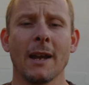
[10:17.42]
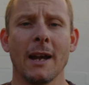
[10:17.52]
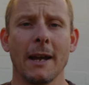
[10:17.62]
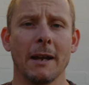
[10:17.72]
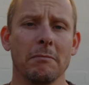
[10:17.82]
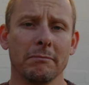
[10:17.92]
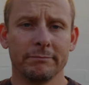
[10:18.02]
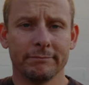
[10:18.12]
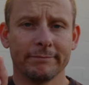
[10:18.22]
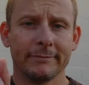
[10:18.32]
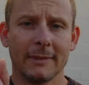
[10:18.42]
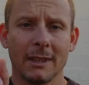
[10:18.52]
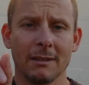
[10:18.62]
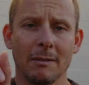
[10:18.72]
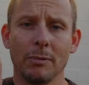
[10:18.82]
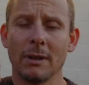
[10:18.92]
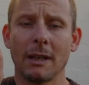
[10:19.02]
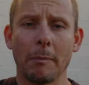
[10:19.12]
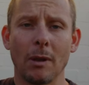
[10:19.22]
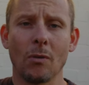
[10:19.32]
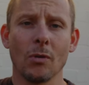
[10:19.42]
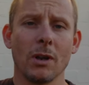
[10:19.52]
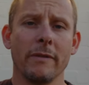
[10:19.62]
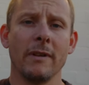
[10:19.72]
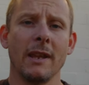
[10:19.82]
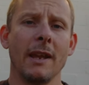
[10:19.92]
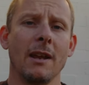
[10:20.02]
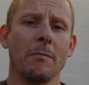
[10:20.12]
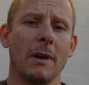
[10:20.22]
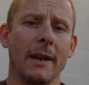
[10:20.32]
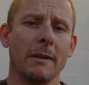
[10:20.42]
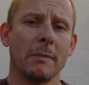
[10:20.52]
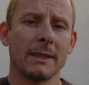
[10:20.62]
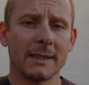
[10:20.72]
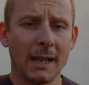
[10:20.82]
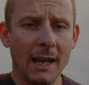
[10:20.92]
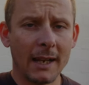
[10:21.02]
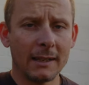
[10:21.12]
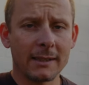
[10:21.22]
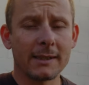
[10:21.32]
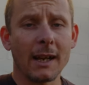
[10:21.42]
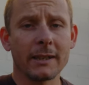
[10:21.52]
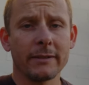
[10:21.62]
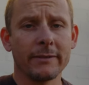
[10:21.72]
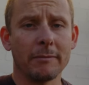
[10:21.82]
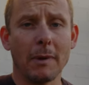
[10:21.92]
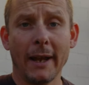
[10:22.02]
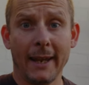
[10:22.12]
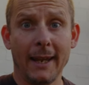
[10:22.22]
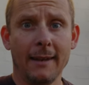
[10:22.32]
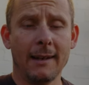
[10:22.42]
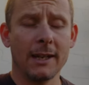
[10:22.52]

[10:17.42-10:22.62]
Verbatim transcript: Um, I'm gonna put it up at the corner over there on my my side, the size of my head.